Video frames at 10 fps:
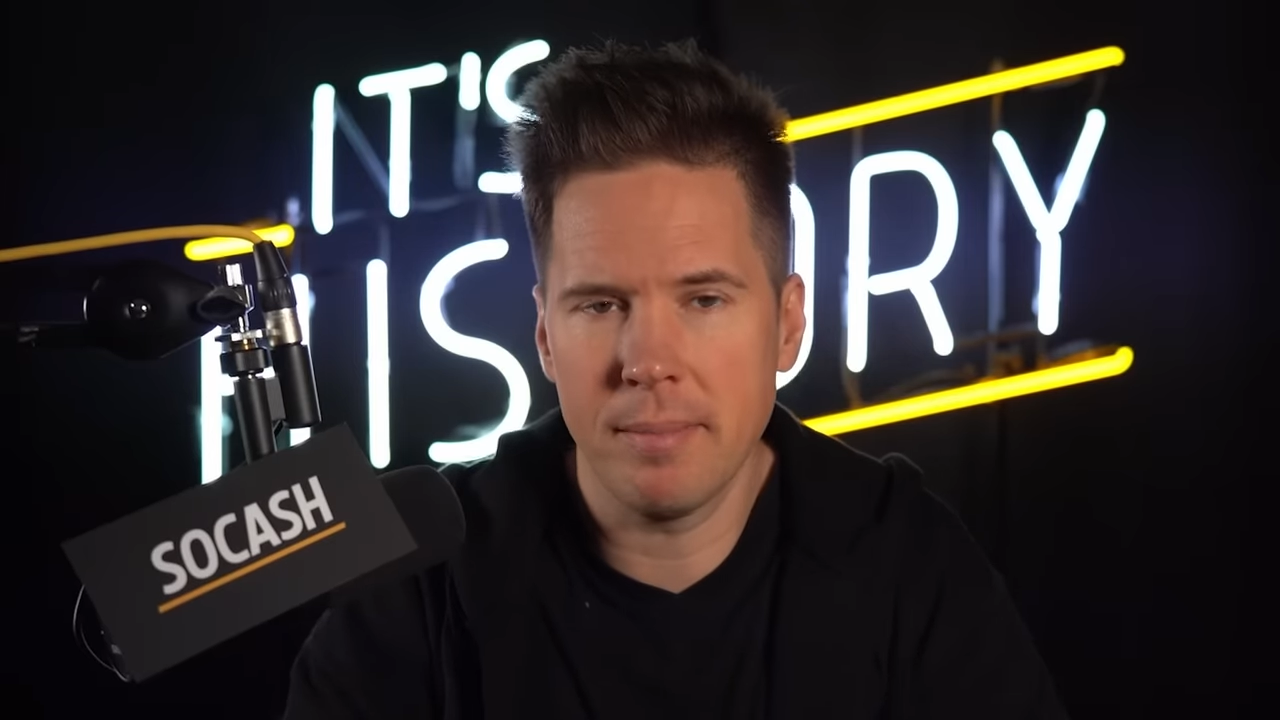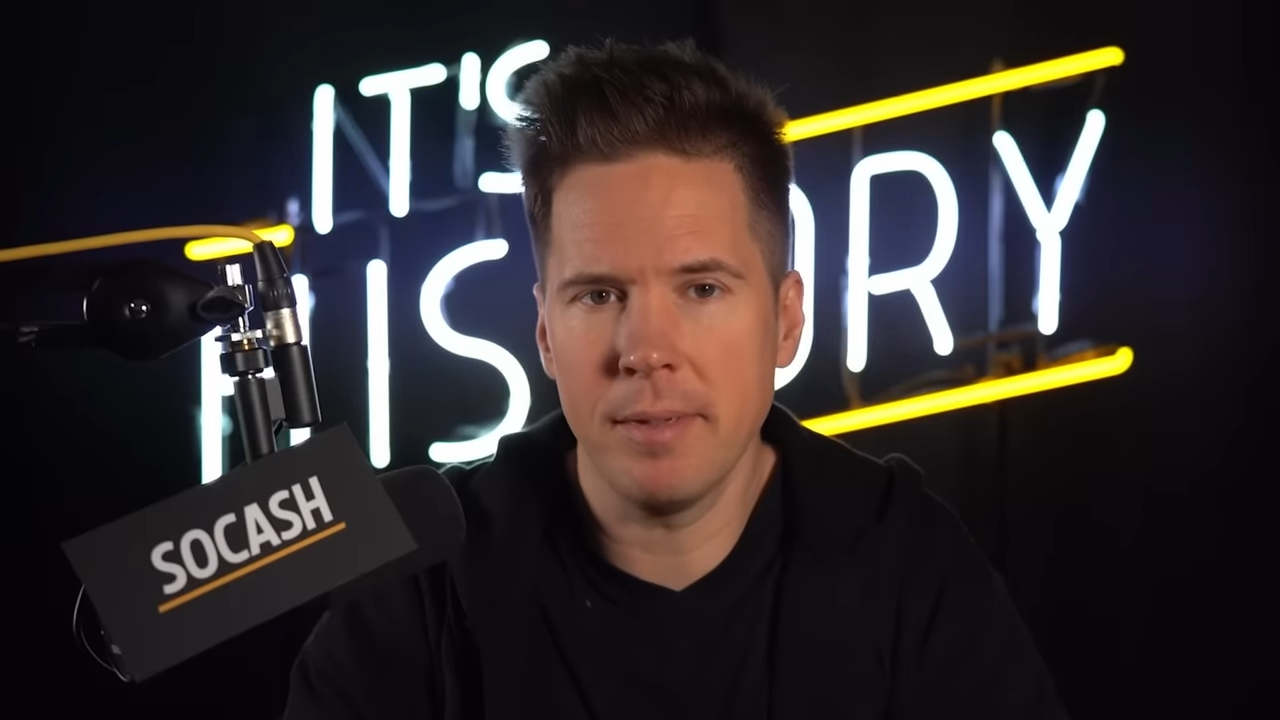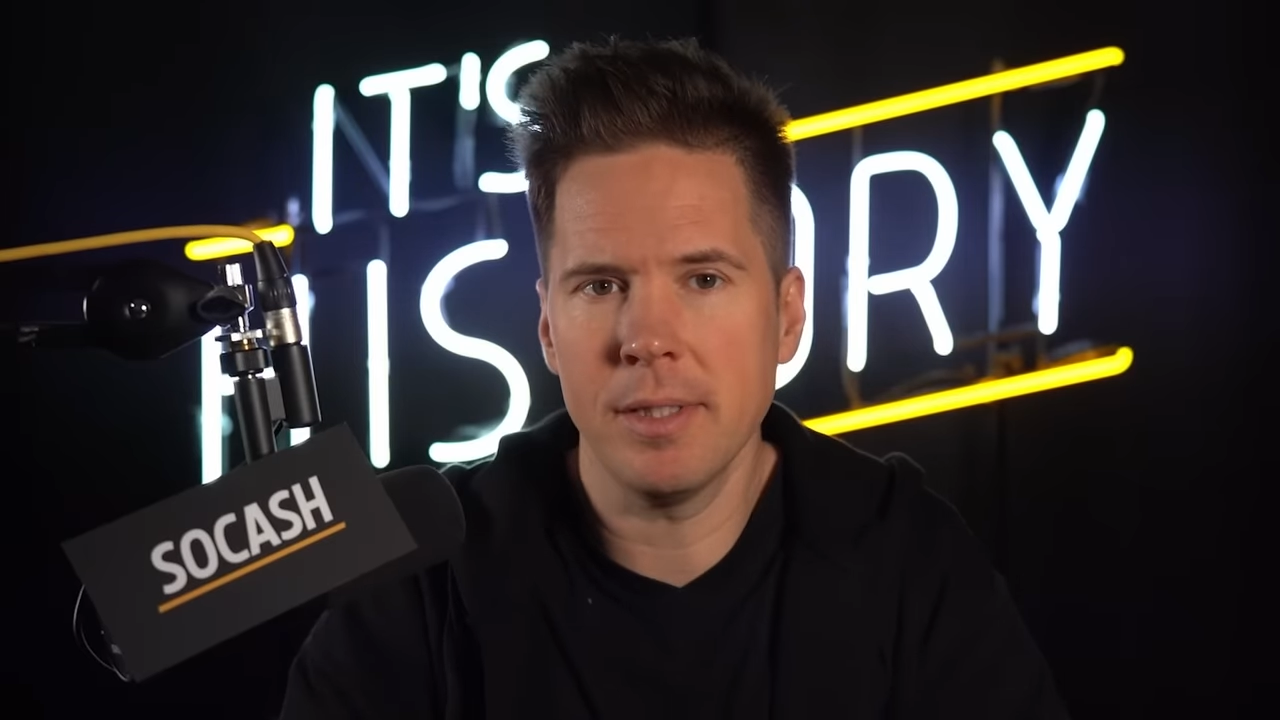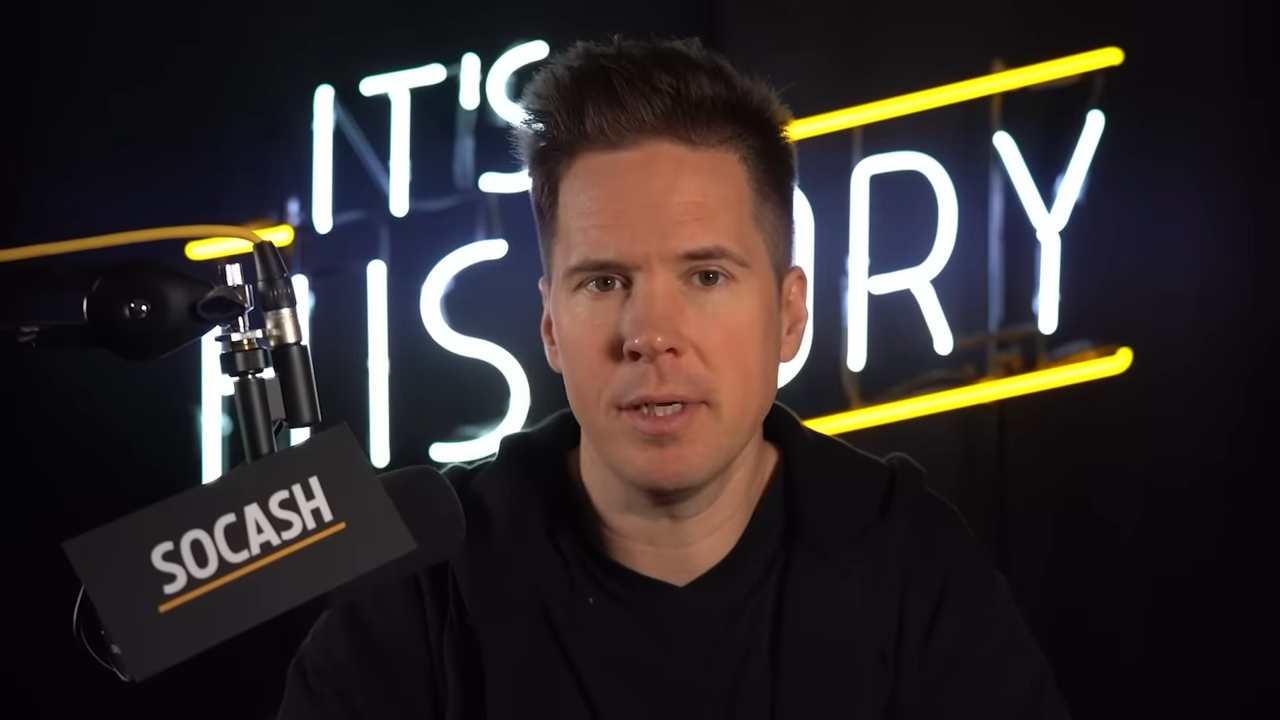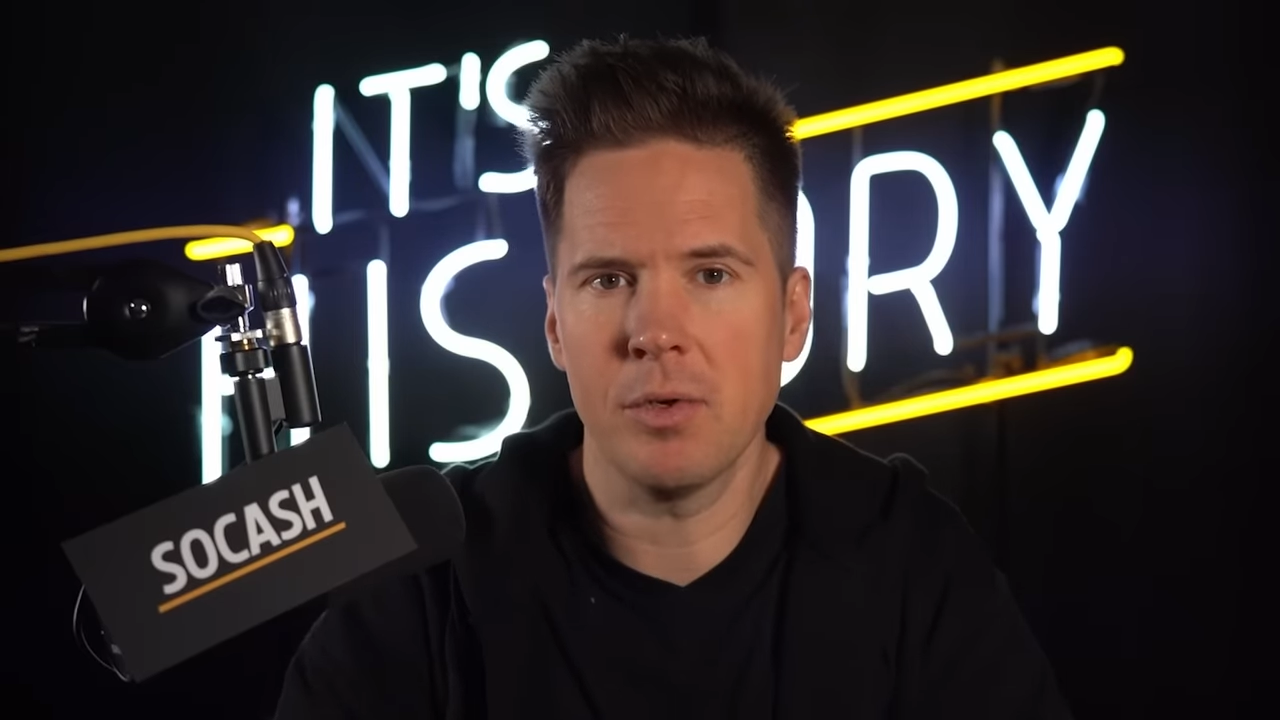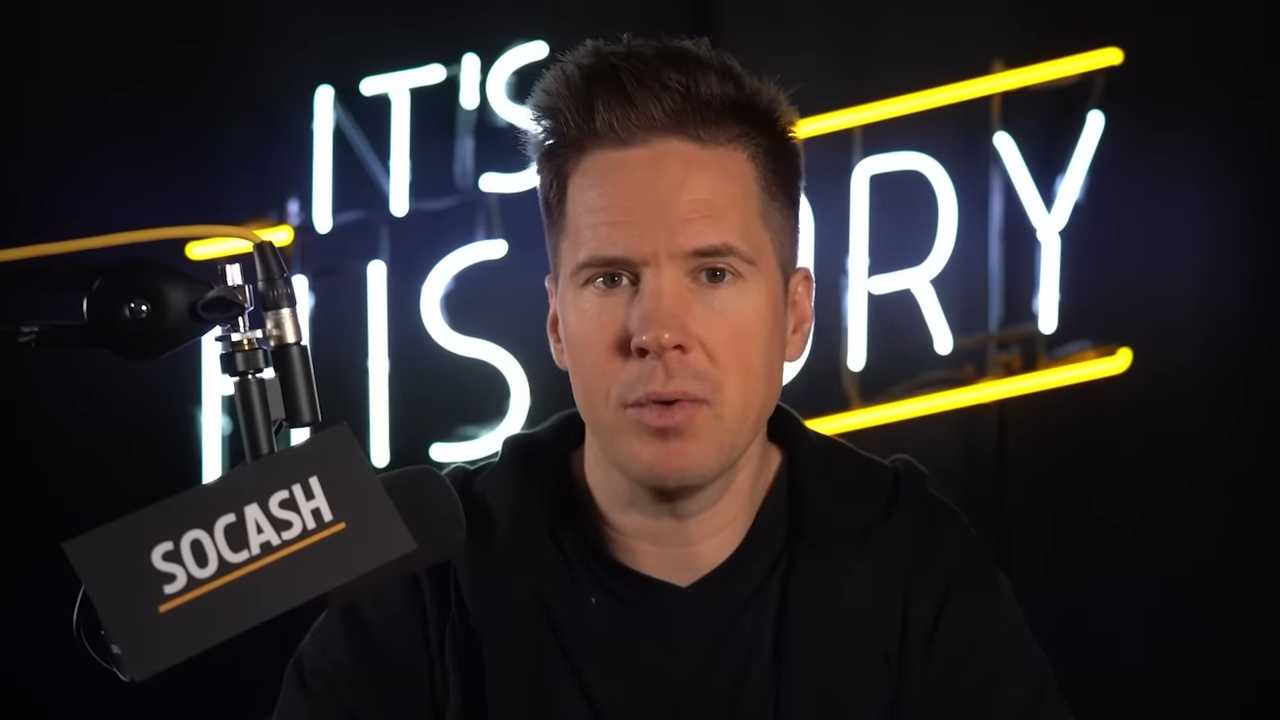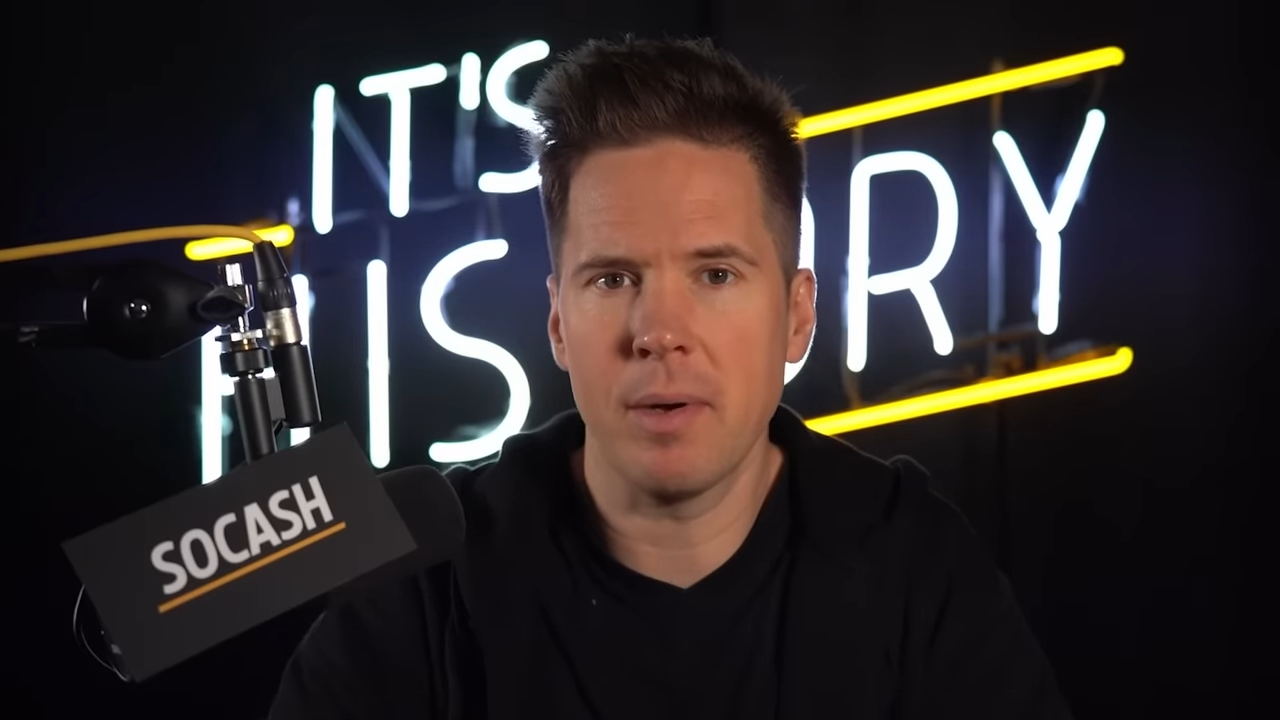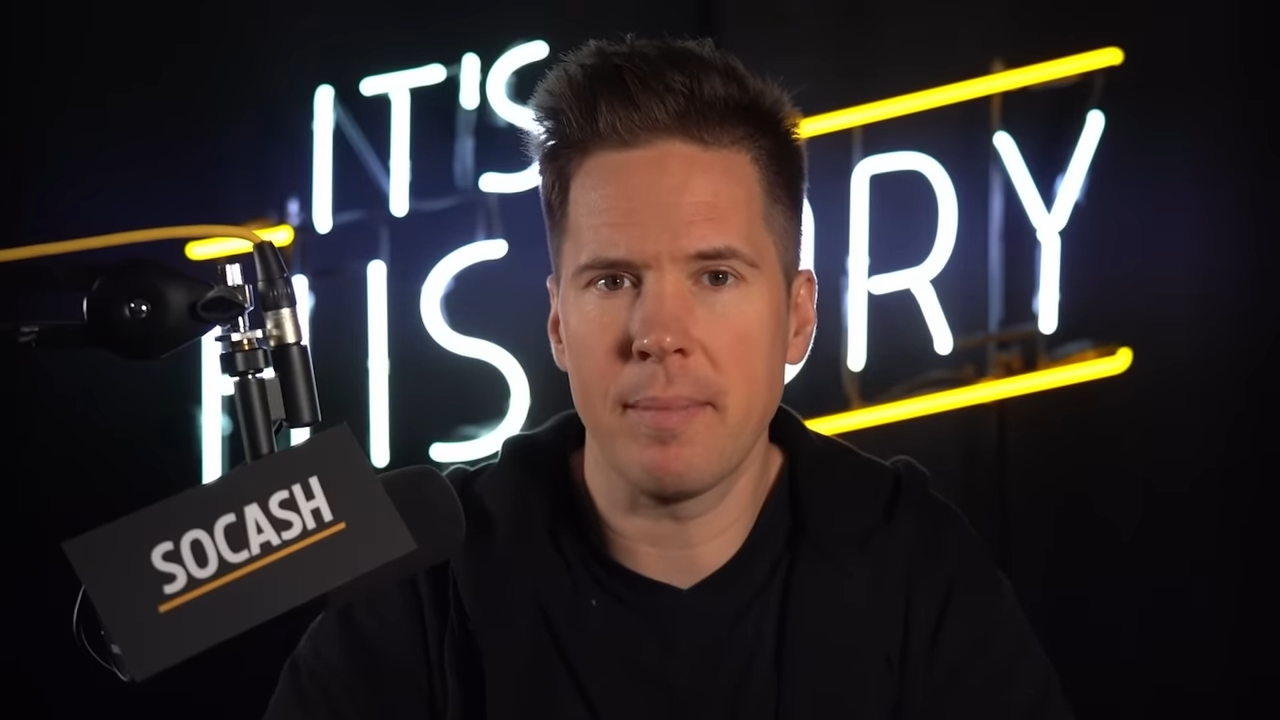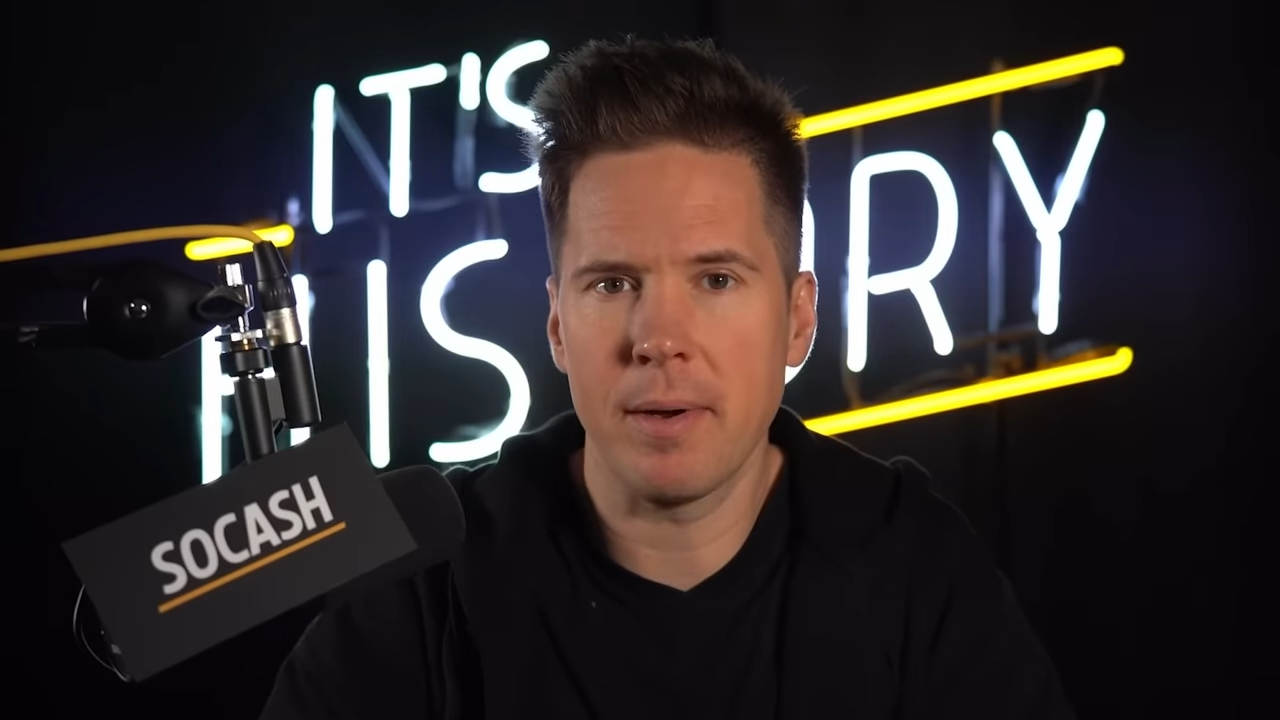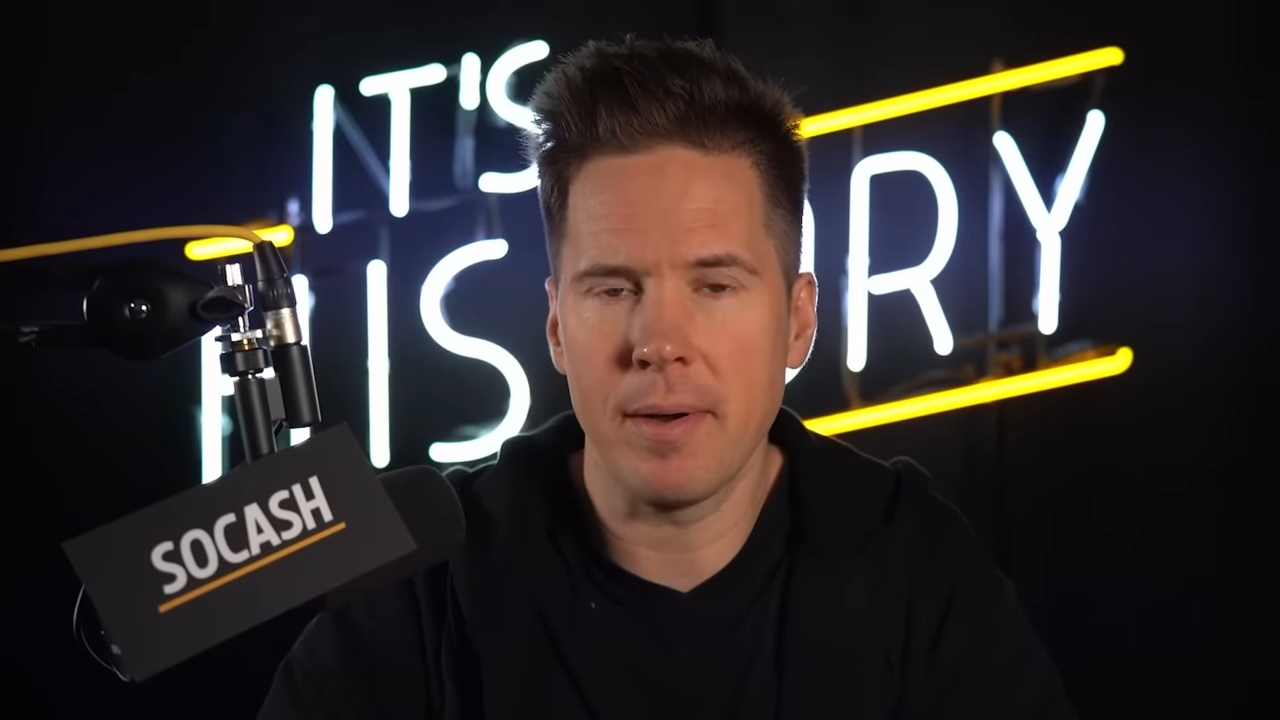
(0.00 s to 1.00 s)
let me tell you
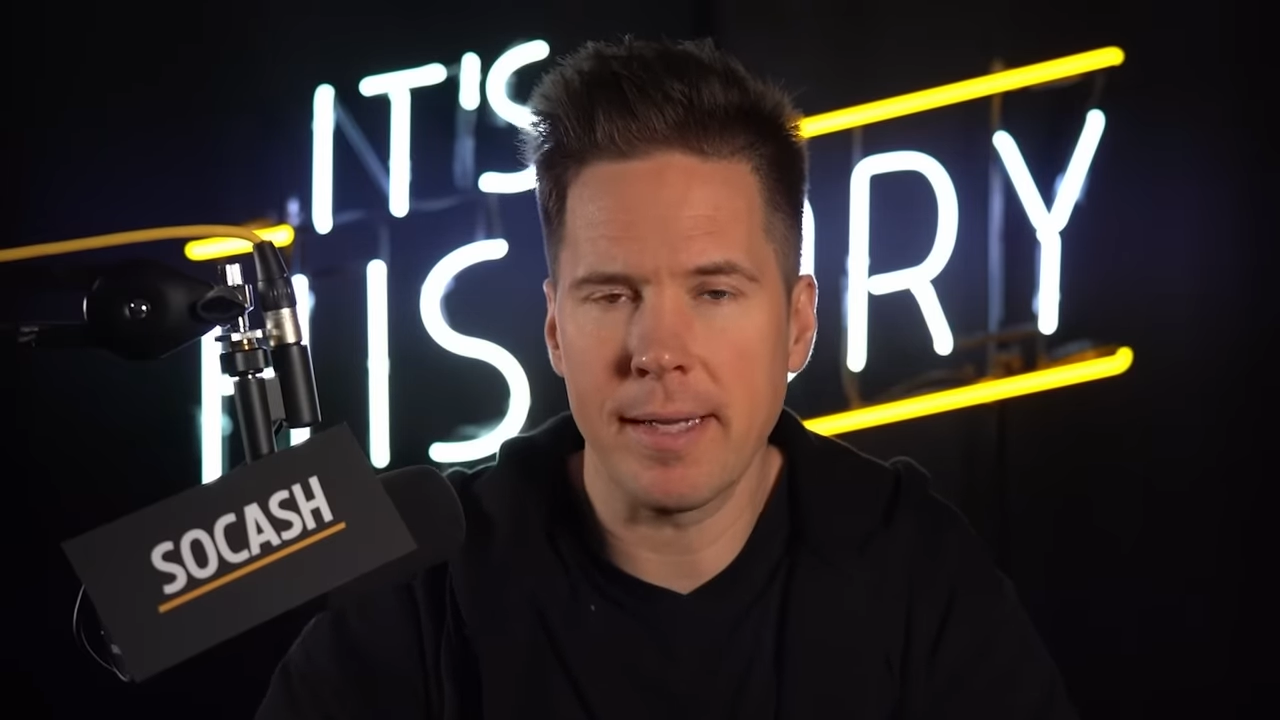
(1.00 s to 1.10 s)
about